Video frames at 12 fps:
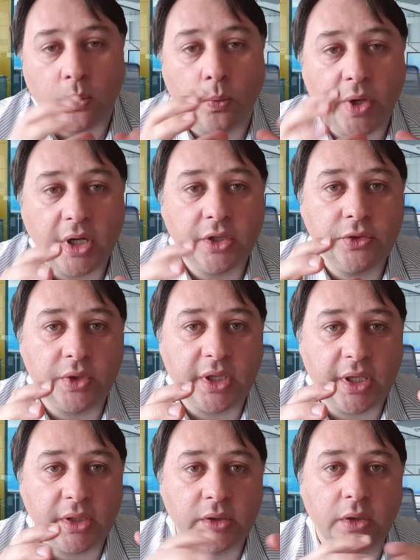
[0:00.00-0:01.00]
where you
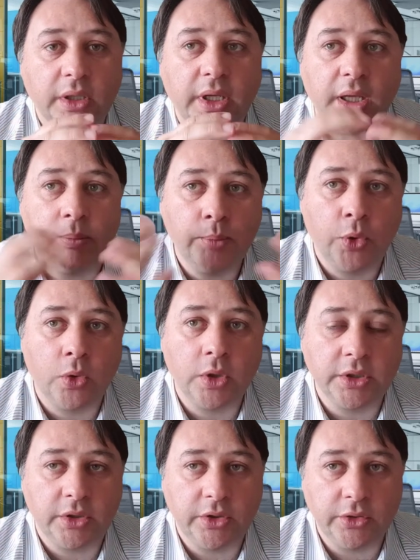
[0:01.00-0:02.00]
can
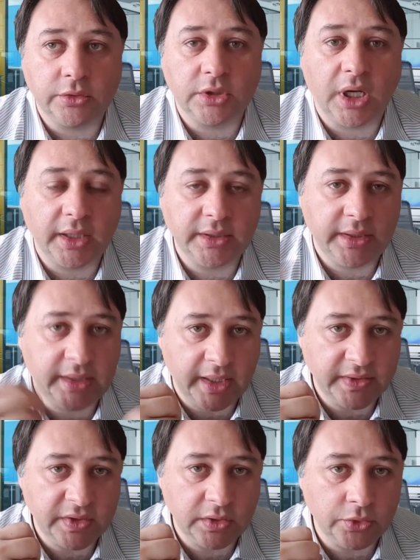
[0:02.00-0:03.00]
import your
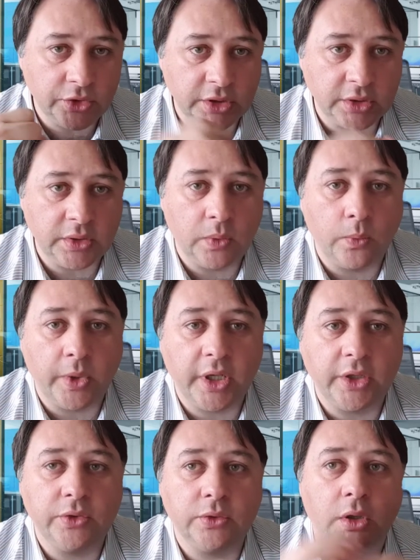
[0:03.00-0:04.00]
RTK solution
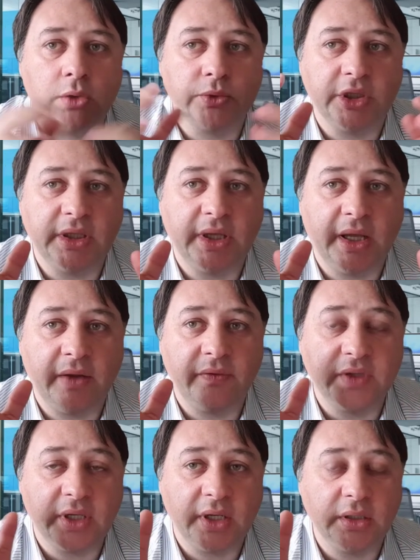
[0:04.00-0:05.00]
where you already
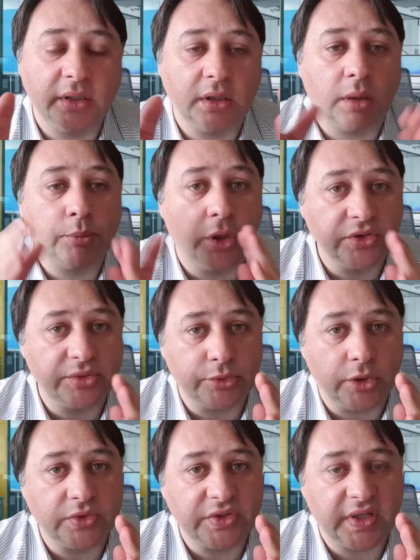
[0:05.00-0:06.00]
have done a
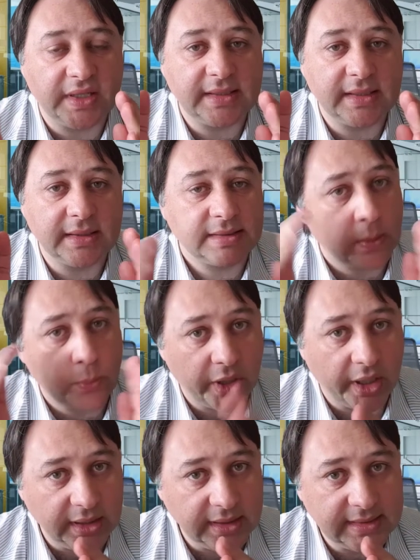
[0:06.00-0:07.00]
post-process somewhere
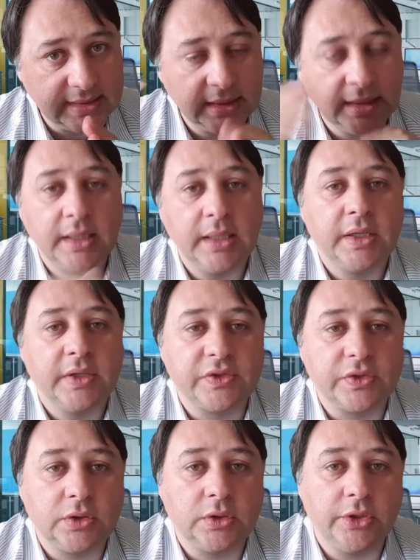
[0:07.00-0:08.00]
else.
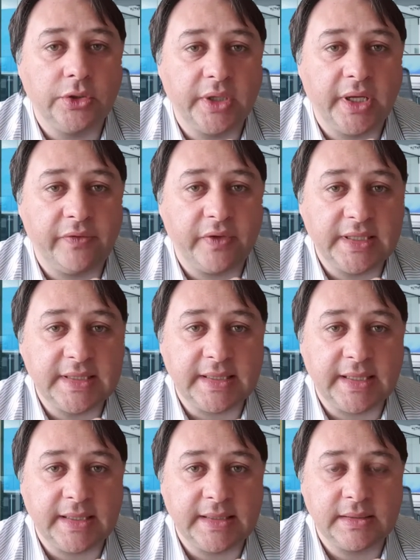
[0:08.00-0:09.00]
So you have, in this
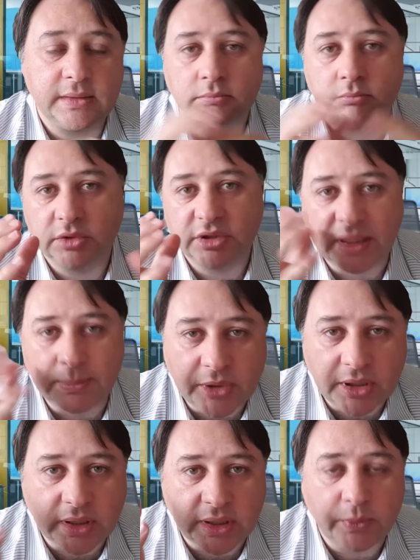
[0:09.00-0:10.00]
case,
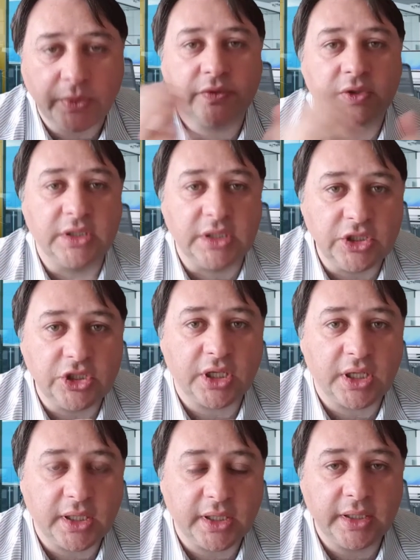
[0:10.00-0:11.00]
typically with the
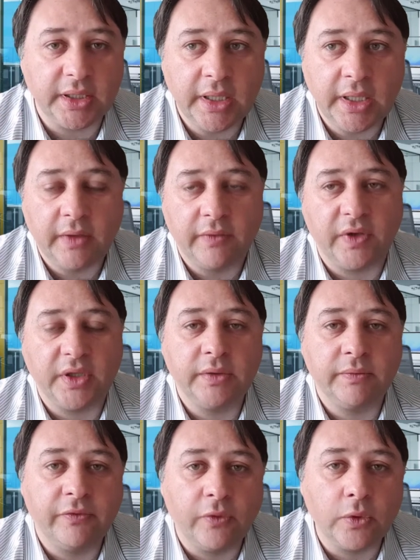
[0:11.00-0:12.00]
DJI
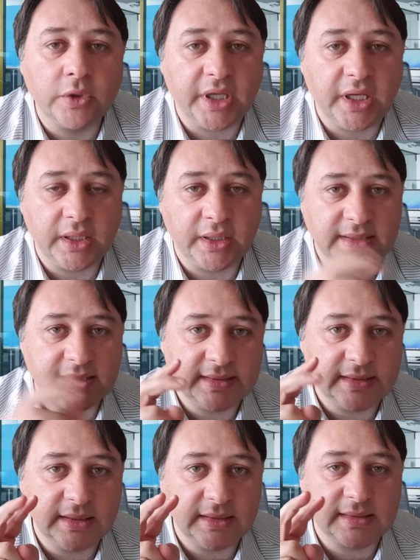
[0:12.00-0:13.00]
Phantom 4 data, this is
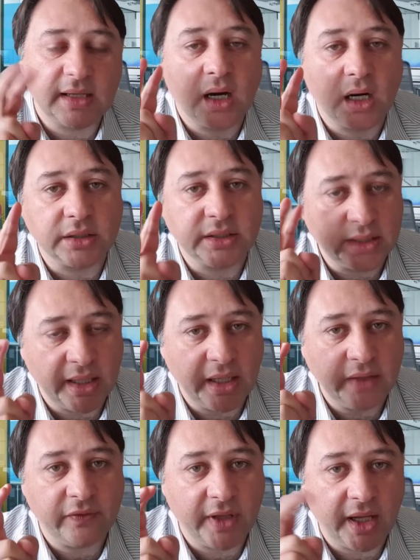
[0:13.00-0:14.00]
this
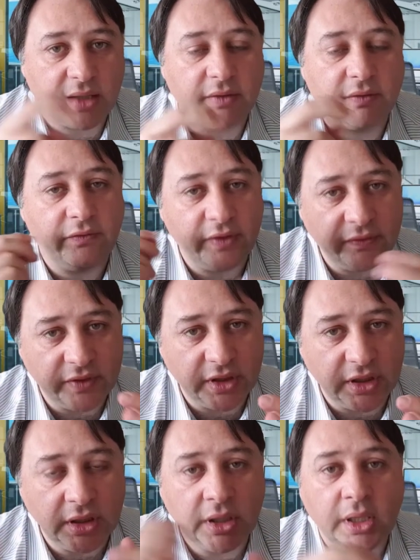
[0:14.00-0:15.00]
RTK flag
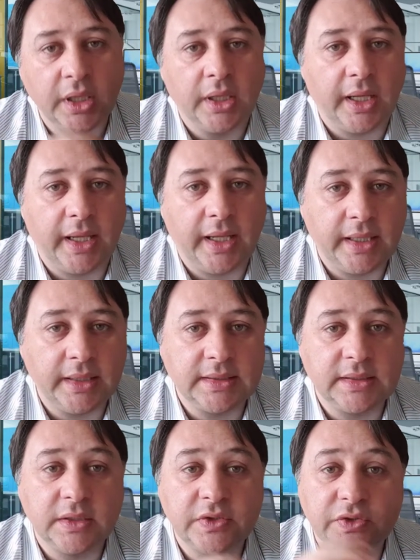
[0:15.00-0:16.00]
50.
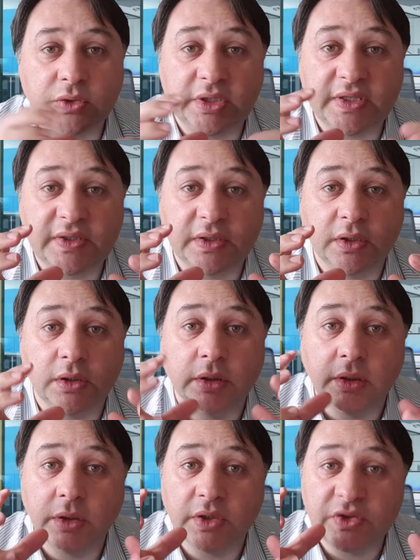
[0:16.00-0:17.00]
And so this
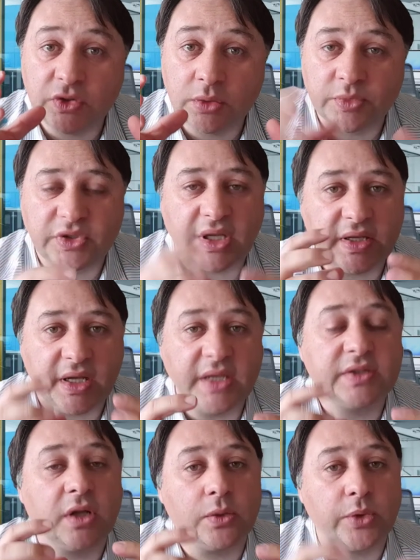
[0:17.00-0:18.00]
assumes there
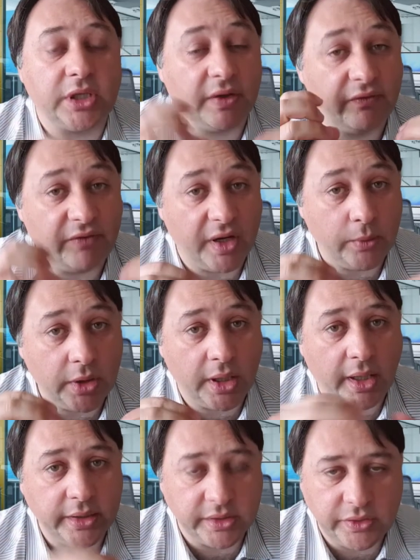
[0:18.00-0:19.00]
is already a very
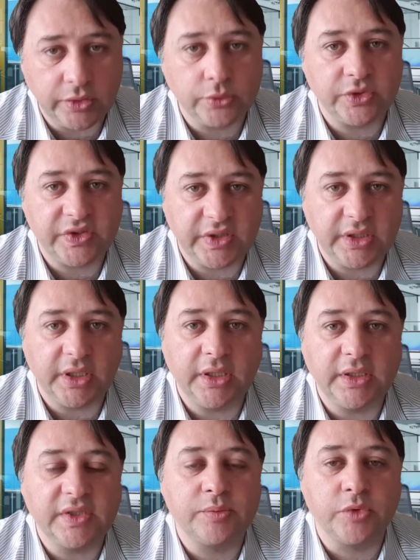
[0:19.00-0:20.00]
high accuracy
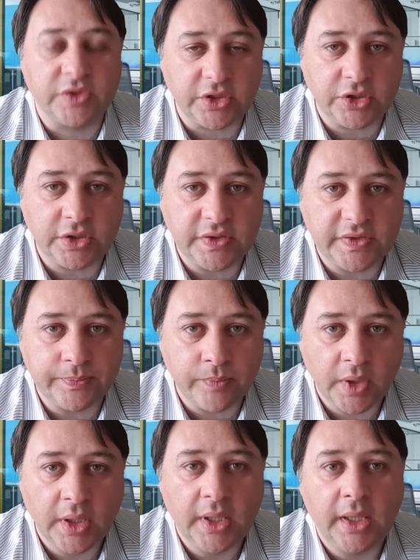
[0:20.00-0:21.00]
in these positions.
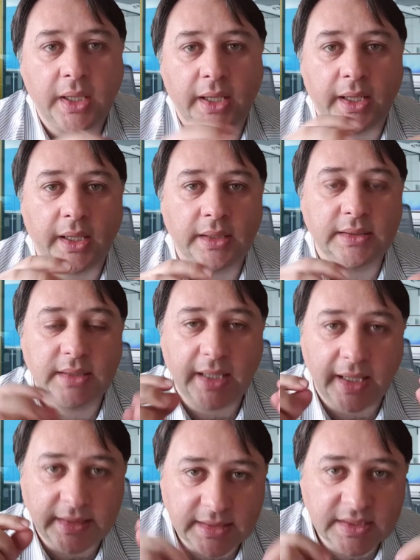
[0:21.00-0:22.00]
And
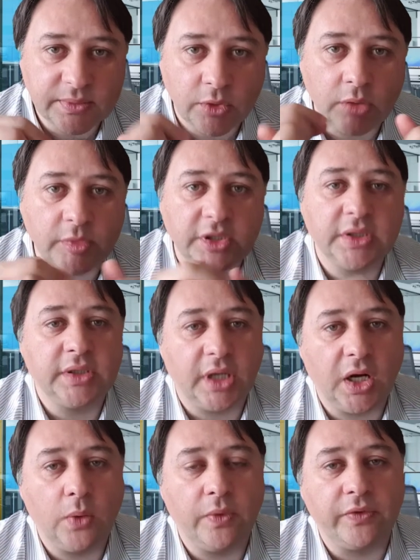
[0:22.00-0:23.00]
at this moment,
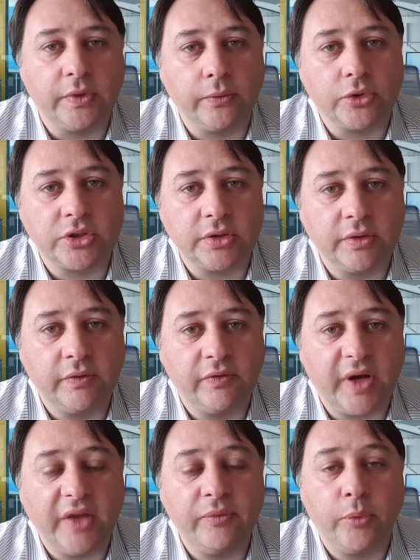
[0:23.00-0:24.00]
now with the version
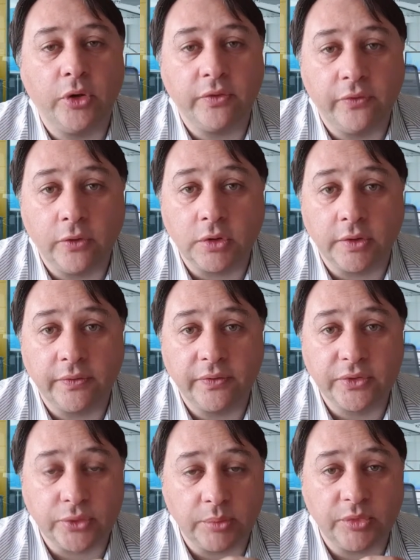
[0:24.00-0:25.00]
5.4 of
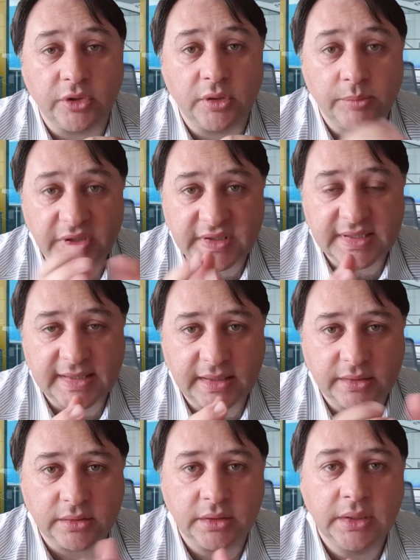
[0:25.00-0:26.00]
Trimble Business
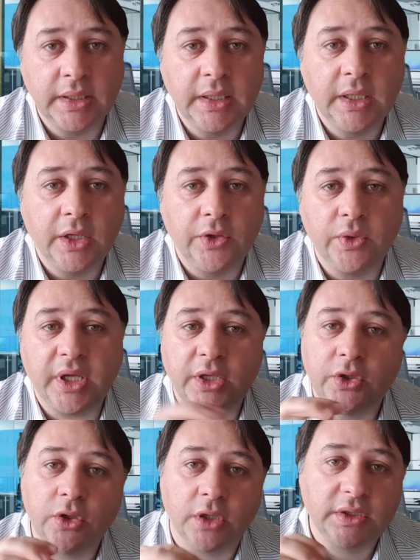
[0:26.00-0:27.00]
Center, you
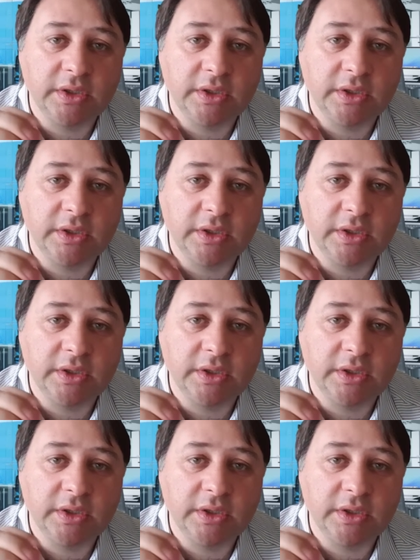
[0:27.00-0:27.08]
cannot